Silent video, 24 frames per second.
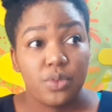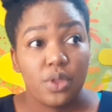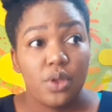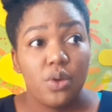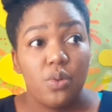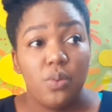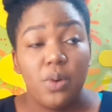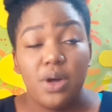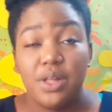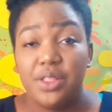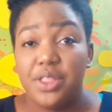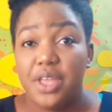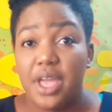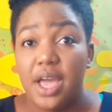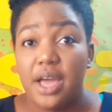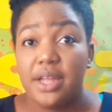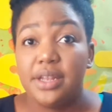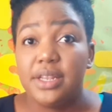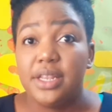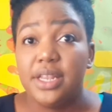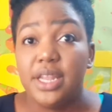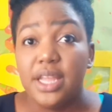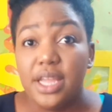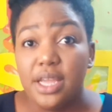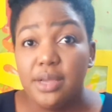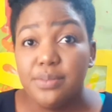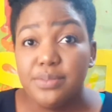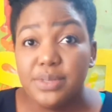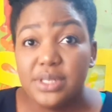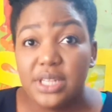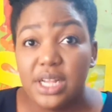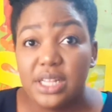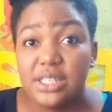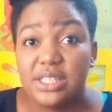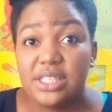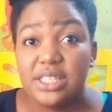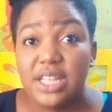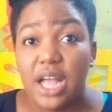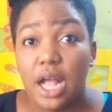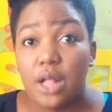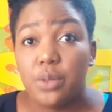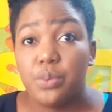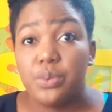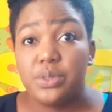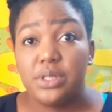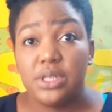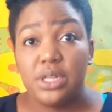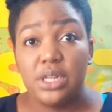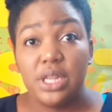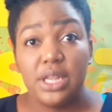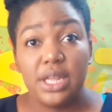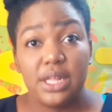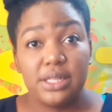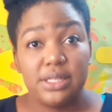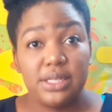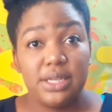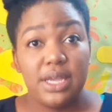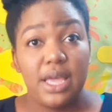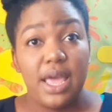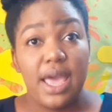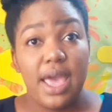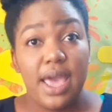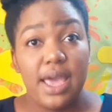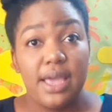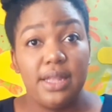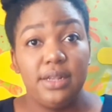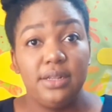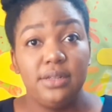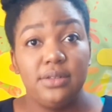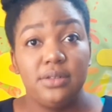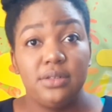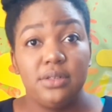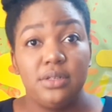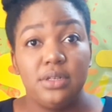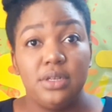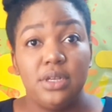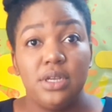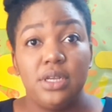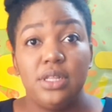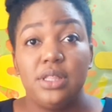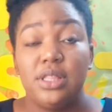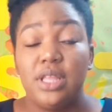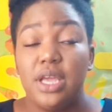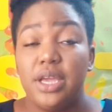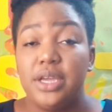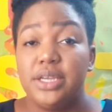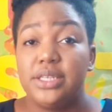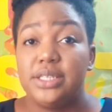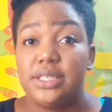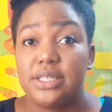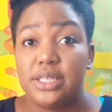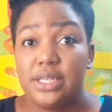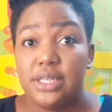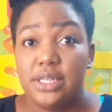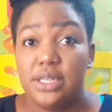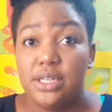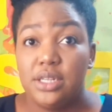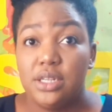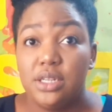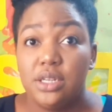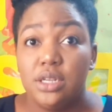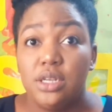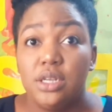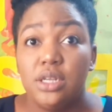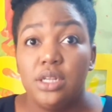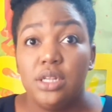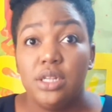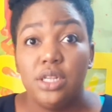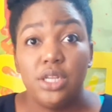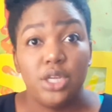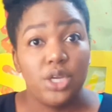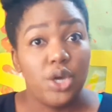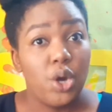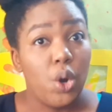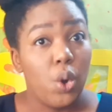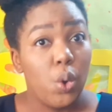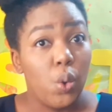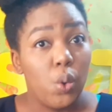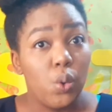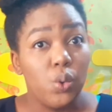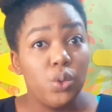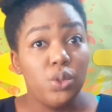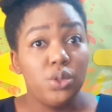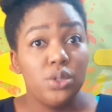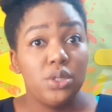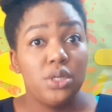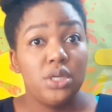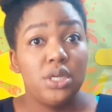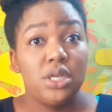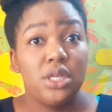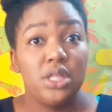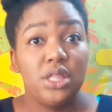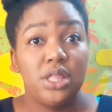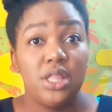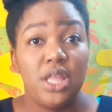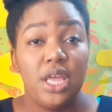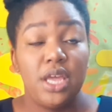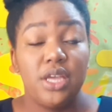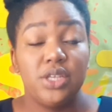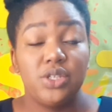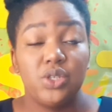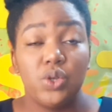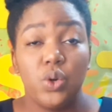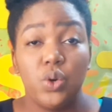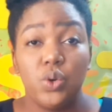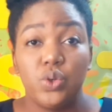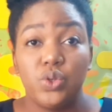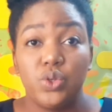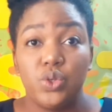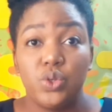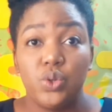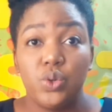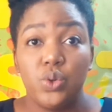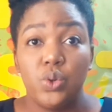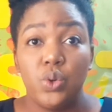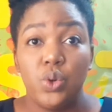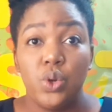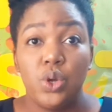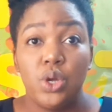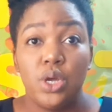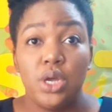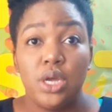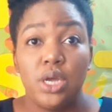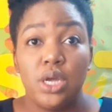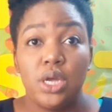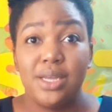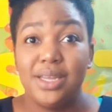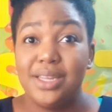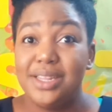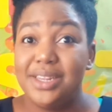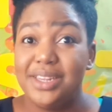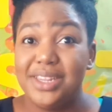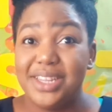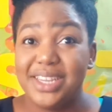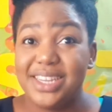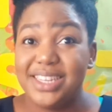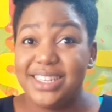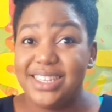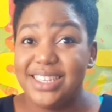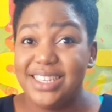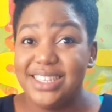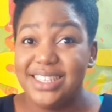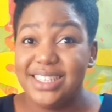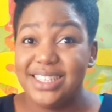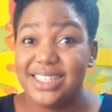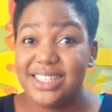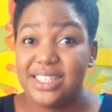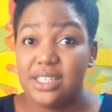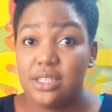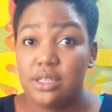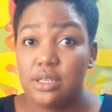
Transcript: Well, there are names that start with the letter N. There's Nicole. There's also Nicholas.